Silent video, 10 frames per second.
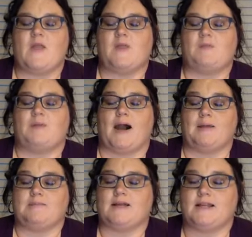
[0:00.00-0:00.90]
The
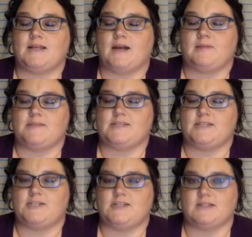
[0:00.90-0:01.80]
Pipeline
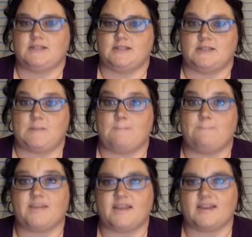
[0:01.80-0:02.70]
competition is a
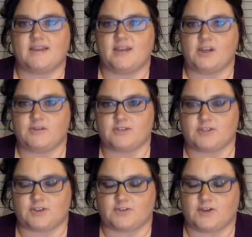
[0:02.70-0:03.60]
big known
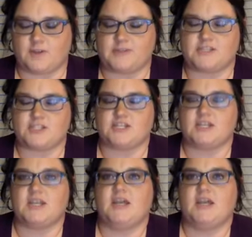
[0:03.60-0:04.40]
surf competition